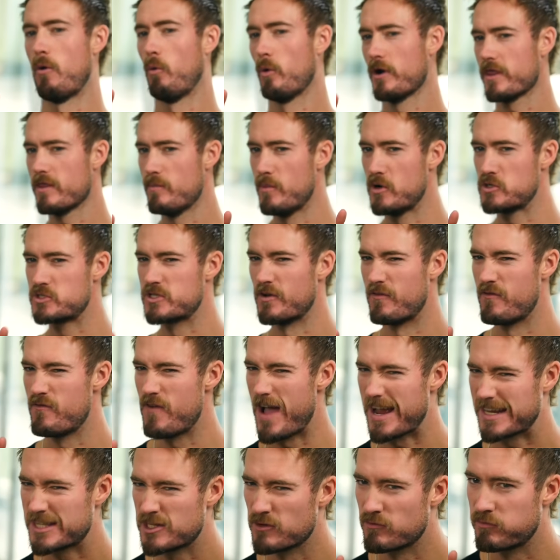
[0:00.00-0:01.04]
one of the most
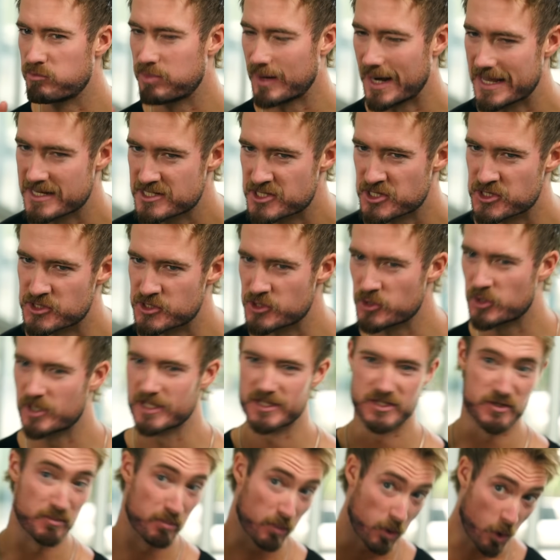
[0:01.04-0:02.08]
effective places you can
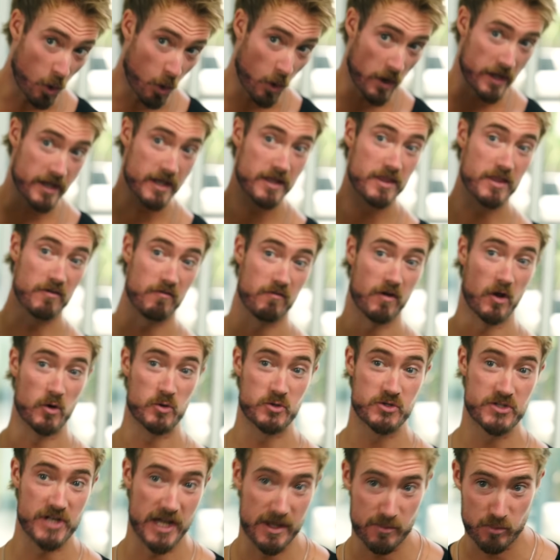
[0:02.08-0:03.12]
deploy the flow
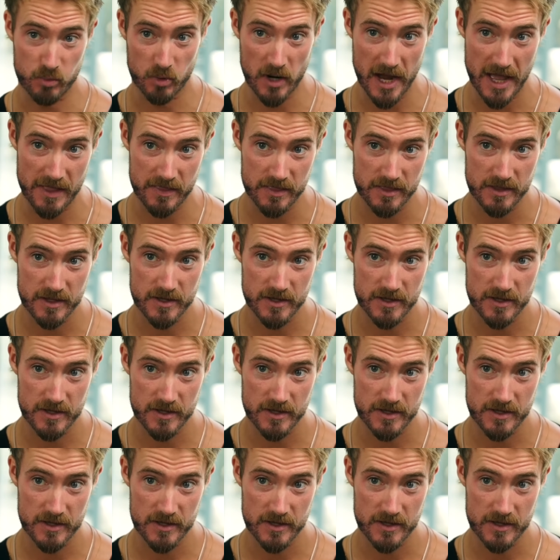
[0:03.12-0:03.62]
state breath